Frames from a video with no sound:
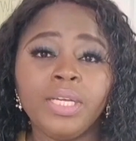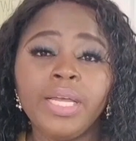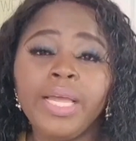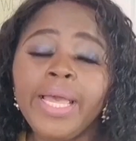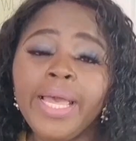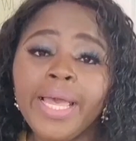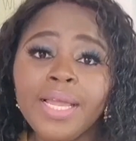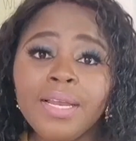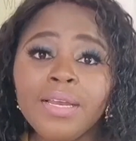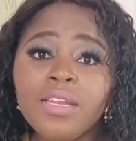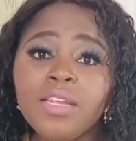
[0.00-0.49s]

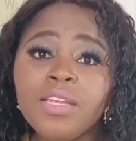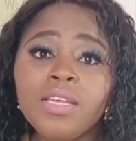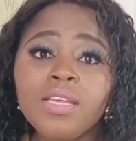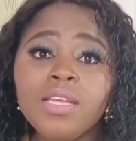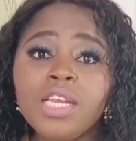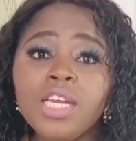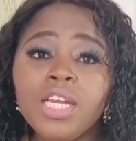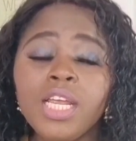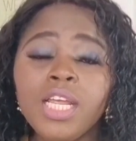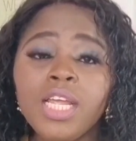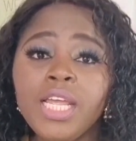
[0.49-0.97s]
And
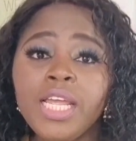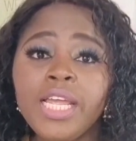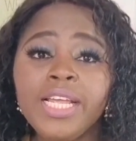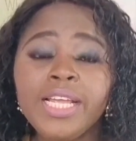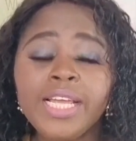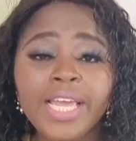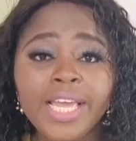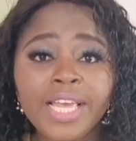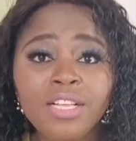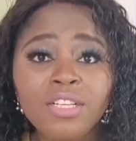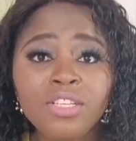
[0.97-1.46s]

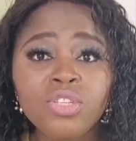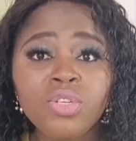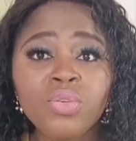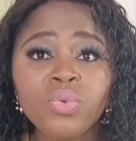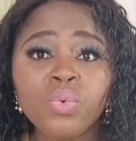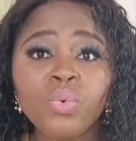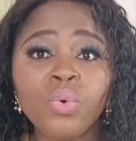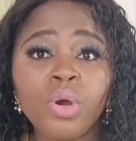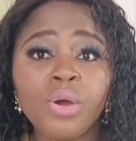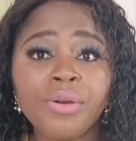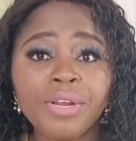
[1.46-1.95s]
in case
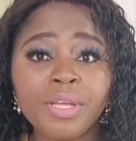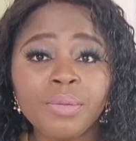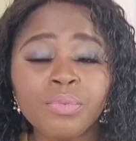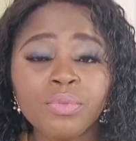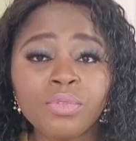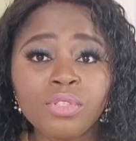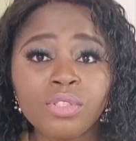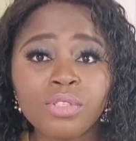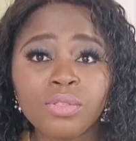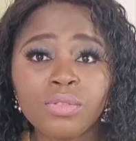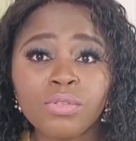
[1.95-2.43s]
you were
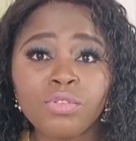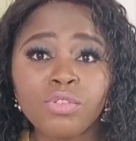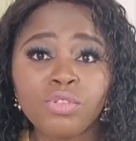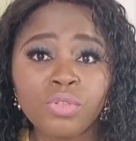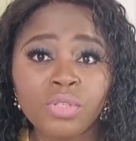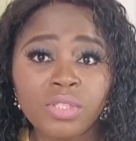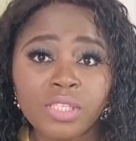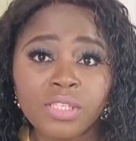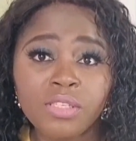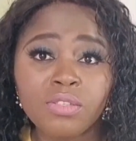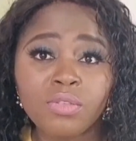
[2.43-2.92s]
unable to
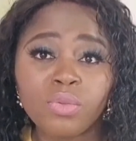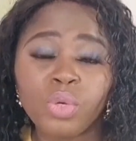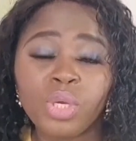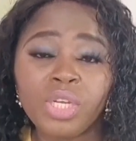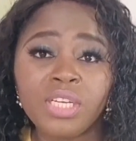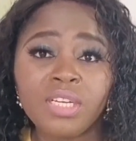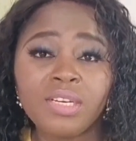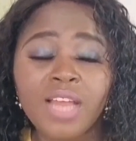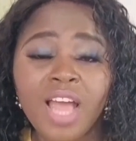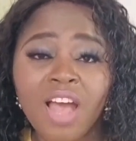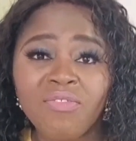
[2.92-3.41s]
do this or
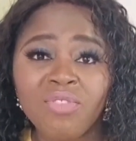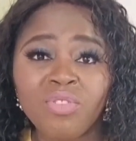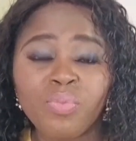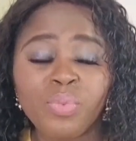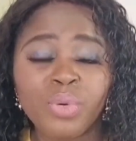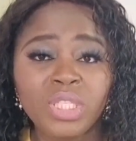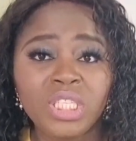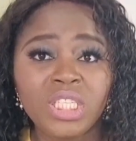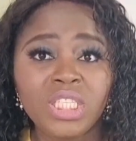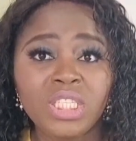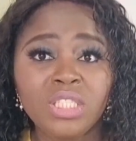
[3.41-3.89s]
you didn't have the
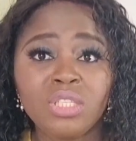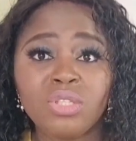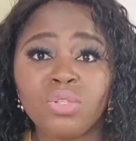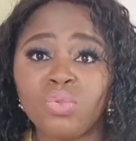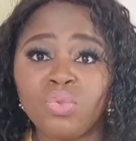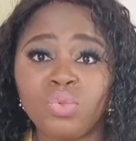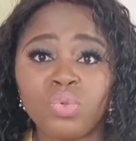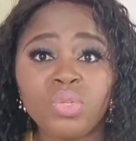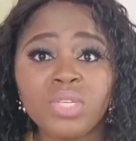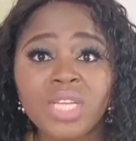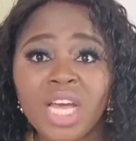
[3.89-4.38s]
opportunity
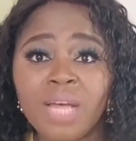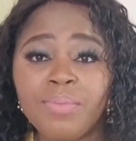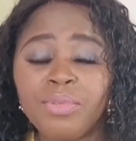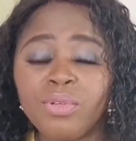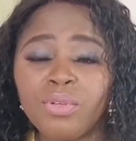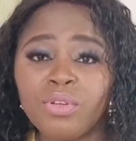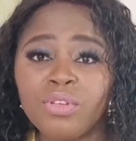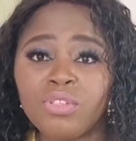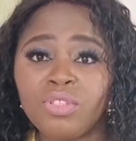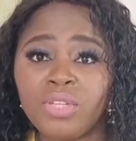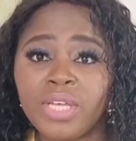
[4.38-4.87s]
to do that
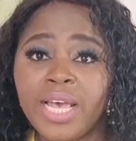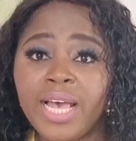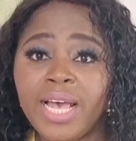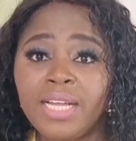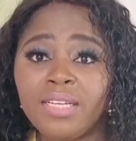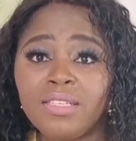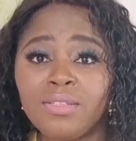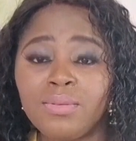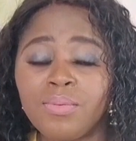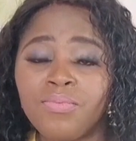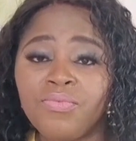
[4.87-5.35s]
because you
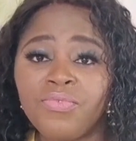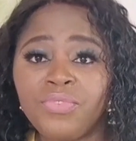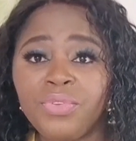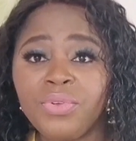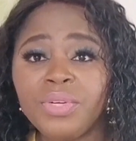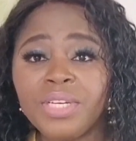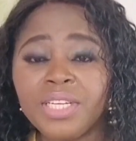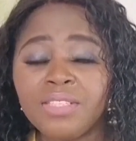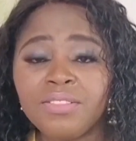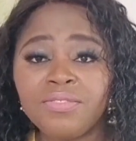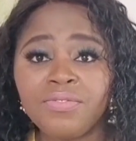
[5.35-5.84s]
had some
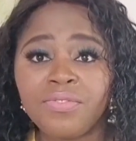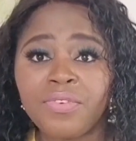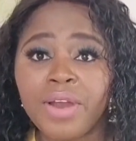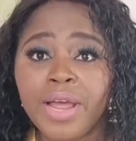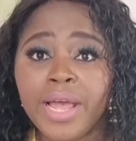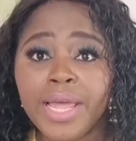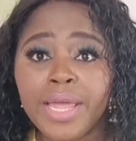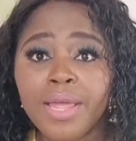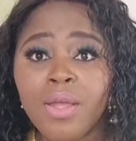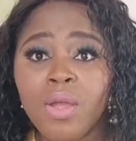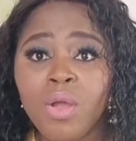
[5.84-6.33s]
few days
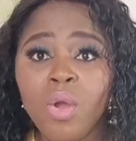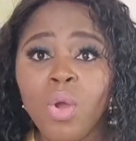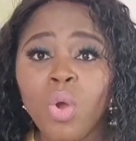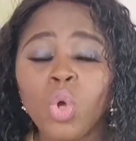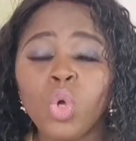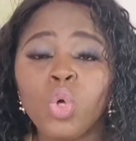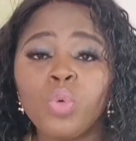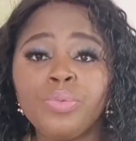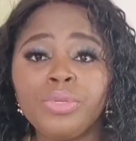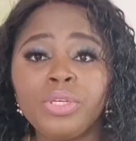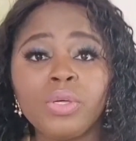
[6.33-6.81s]
free
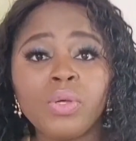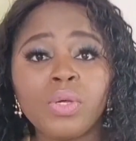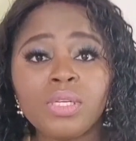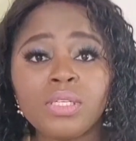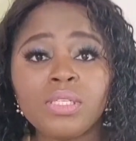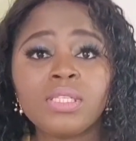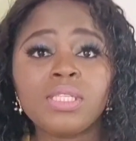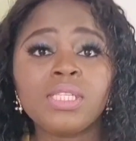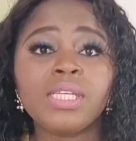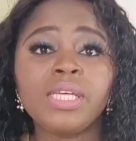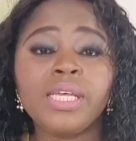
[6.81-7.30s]
or
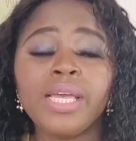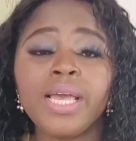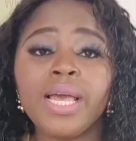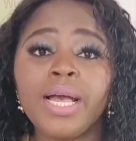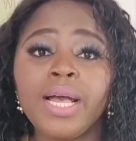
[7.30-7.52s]
because the